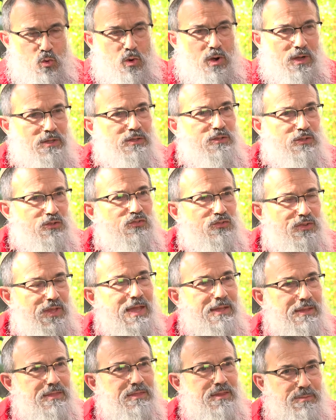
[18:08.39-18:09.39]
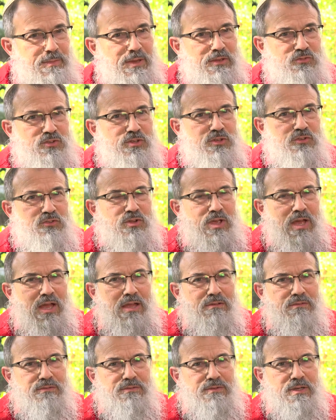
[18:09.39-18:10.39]
understand the message,
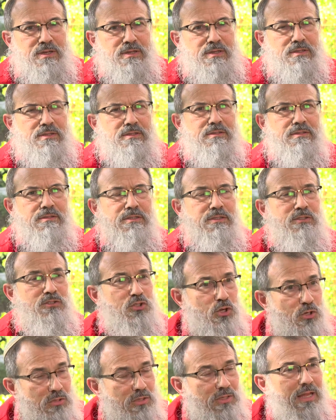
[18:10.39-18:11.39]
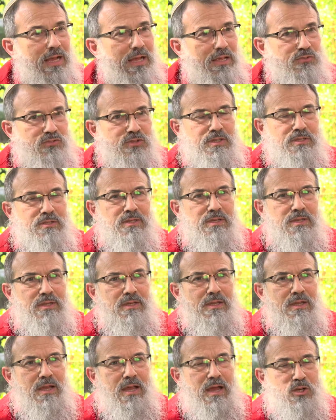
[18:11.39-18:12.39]
have internalized it,
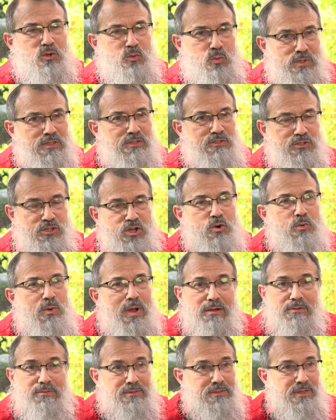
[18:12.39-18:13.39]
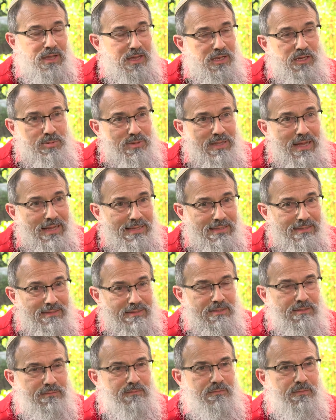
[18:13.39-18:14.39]
and are willing to go out and apply it.